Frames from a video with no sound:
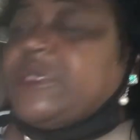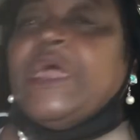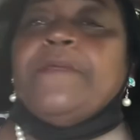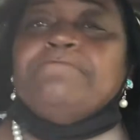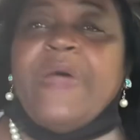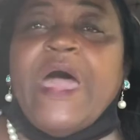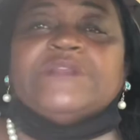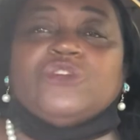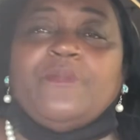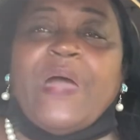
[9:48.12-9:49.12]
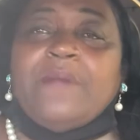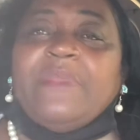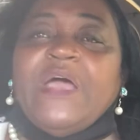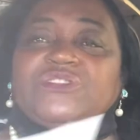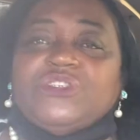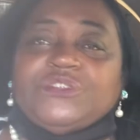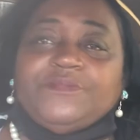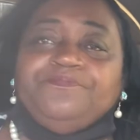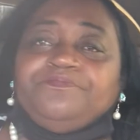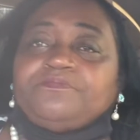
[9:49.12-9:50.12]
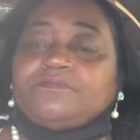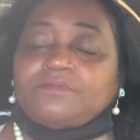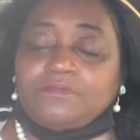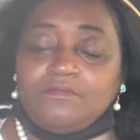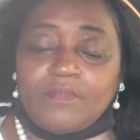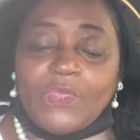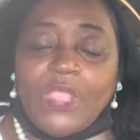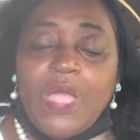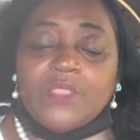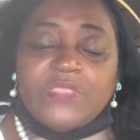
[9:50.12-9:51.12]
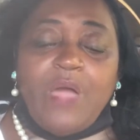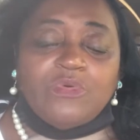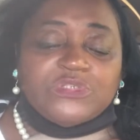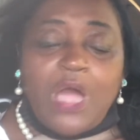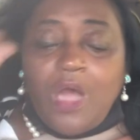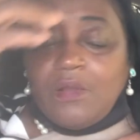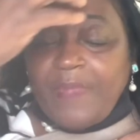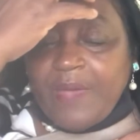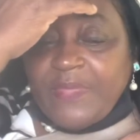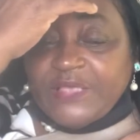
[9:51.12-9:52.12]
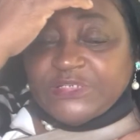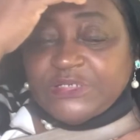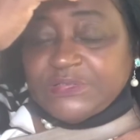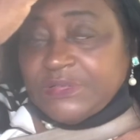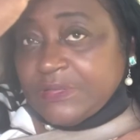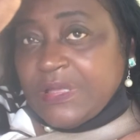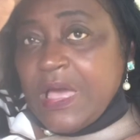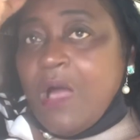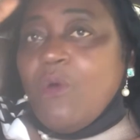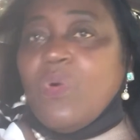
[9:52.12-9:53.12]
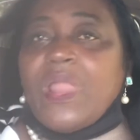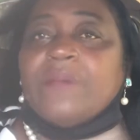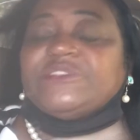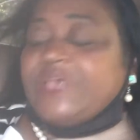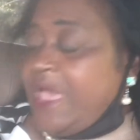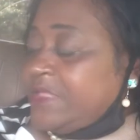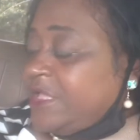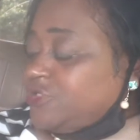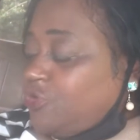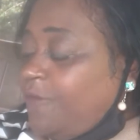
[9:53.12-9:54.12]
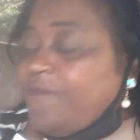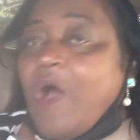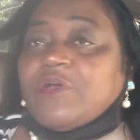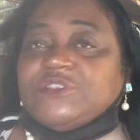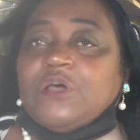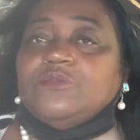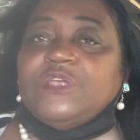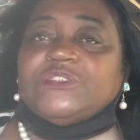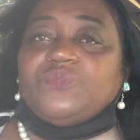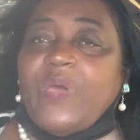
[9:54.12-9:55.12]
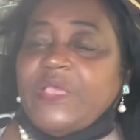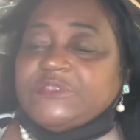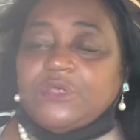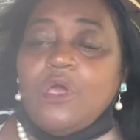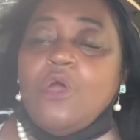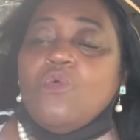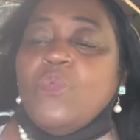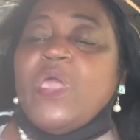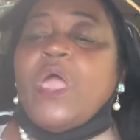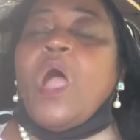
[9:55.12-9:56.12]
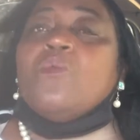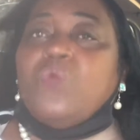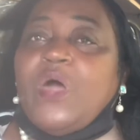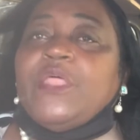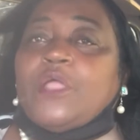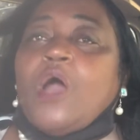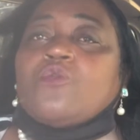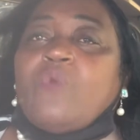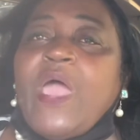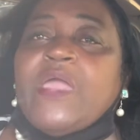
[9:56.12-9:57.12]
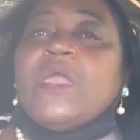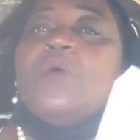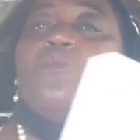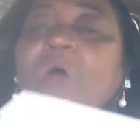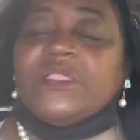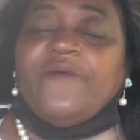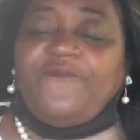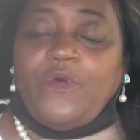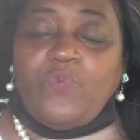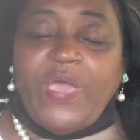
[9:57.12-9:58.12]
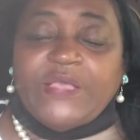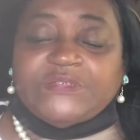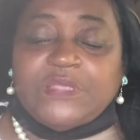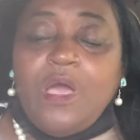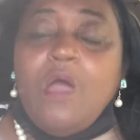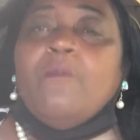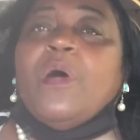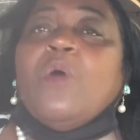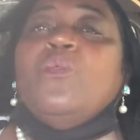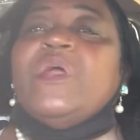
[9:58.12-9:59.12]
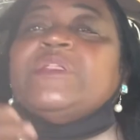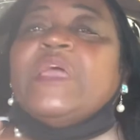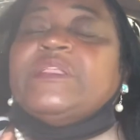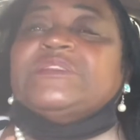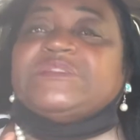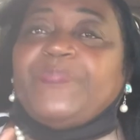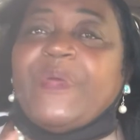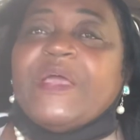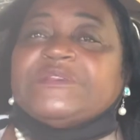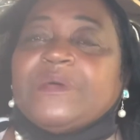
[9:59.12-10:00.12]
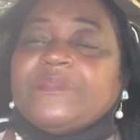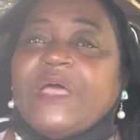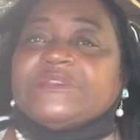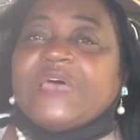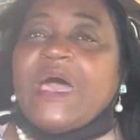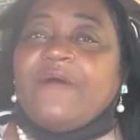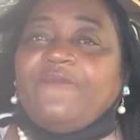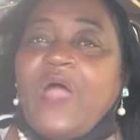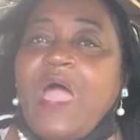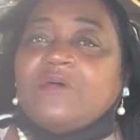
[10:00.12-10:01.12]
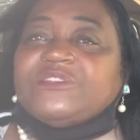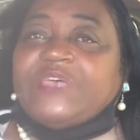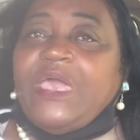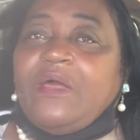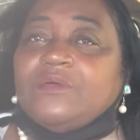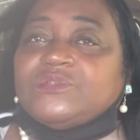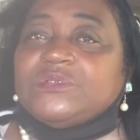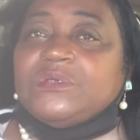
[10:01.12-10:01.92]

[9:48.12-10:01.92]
getting back to my message, that was all of my message. What I'm saying is, you focus on this race. We are running a great and wonderful race. But we need to spend some of that time for ourselves,